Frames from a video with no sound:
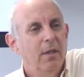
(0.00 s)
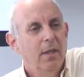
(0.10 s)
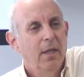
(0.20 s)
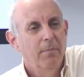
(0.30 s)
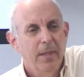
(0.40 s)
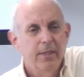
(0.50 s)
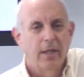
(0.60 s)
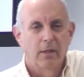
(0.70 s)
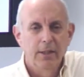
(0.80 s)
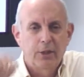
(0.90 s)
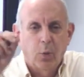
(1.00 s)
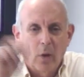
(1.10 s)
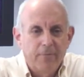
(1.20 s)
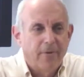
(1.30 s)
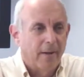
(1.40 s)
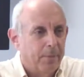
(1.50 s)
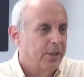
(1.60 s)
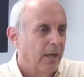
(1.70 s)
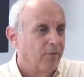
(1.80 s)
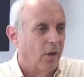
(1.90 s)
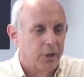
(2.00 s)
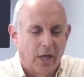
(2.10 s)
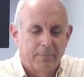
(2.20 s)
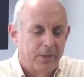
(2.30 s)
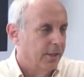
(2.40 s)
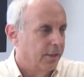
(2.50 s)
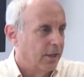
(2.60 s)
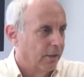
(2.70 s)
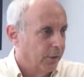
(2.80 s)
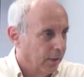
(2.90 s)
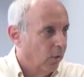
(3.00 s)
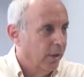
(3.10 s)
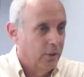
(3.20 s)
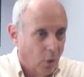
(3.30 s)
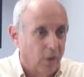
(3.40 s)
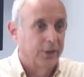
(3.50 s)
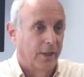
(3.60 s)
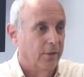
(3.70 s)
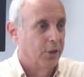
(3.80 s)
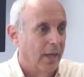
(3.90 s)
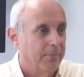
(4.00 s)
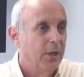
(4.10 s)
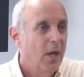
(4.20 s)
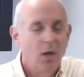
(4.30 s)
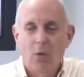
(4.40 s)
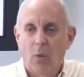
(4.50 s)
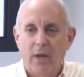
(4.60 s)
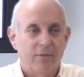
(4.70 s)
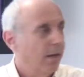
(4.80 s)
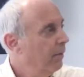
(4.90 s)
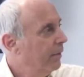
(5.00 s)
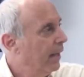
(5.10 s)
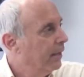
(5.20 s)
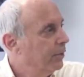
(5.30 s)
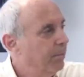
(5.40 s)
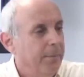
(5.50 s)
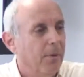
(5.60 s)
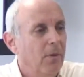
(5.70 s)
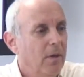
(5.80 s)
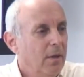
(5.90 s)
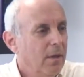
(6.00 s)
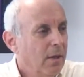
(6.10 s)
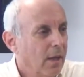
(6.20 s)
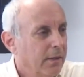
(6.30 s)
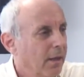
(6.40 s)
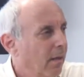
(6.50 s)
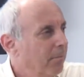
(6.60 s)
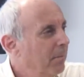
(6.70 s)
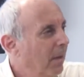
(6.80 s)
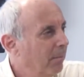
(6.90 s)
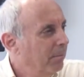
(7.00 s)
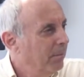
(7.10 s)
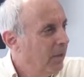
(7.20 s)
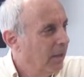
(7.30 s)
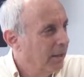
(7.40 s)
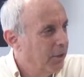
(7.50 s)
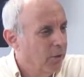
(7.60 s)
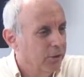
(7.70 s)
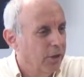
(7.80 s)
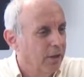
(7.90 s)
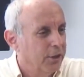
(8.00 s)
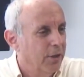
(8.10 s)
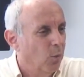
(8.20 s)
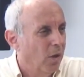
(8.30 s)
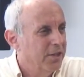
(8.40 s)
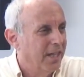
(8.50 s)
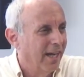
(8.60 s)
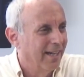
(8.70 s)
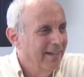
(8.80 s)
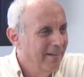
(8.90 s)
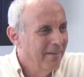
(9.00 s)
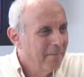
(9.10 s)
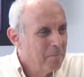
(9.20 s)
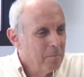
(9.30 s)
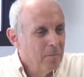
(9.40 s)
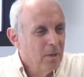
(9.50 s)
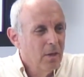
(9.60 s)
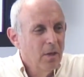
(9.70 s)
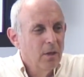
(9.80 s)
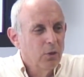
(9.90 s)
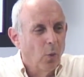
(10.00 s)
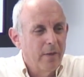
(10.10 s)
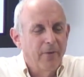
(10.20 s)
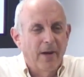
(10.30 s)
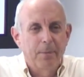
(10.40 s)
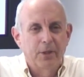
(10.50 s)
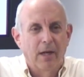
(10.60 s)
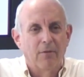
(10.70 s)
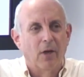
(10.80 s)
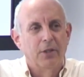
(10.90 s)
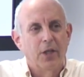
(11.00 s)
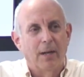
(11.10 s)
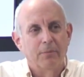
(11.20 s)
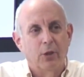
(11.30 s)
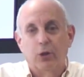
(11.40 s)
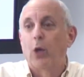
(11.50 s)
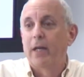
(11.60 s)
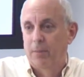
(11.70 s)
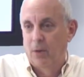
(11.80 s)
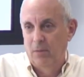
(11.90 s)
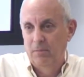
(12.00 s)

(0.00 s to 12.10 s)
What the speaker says: It means that at least 25% of our jobs in this country, including call center jobs, where we have 100,000 people. Hi, Tom. I'm going to get to your introduction in 1 second. 25% of our jobs are tradable.